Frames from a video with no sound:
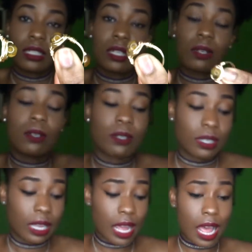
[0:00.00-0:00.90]
So
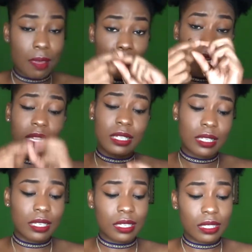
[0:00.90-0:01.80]
yeah, I make
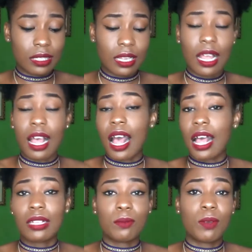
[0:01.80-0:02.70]
these
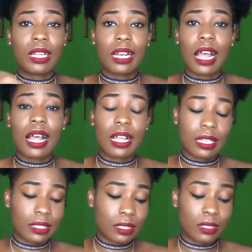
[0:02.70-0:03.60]
as well
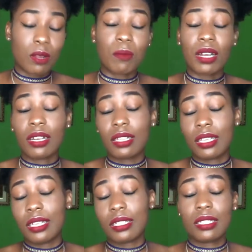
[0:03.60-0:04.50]
as some other
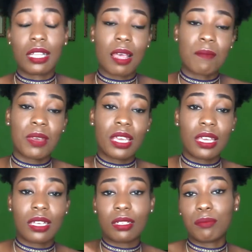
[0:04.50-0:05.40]
things. I
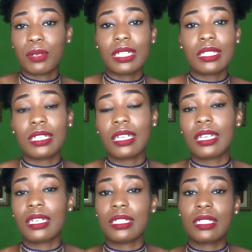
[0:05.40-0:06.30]
make
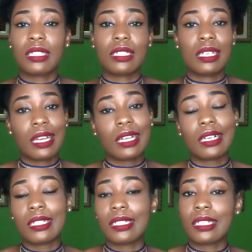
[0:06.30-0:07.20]
bracelets,
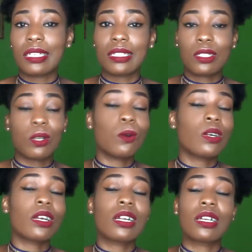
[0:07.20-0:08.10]
necklaces,
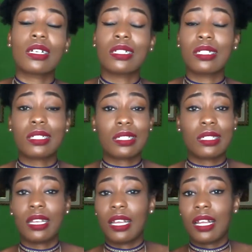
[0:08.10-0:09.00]

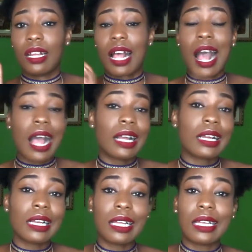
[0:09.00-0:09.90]
chokers,
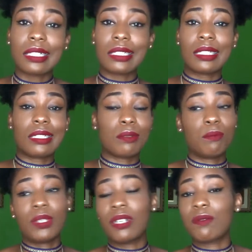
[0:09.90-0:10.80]
anklets,
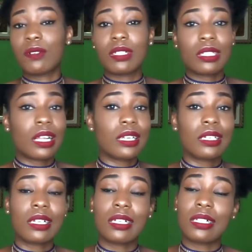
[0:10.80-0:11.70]
barefoot
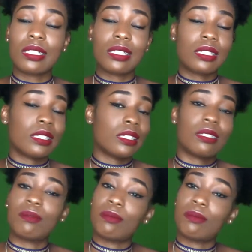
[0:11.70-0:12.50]
sandals.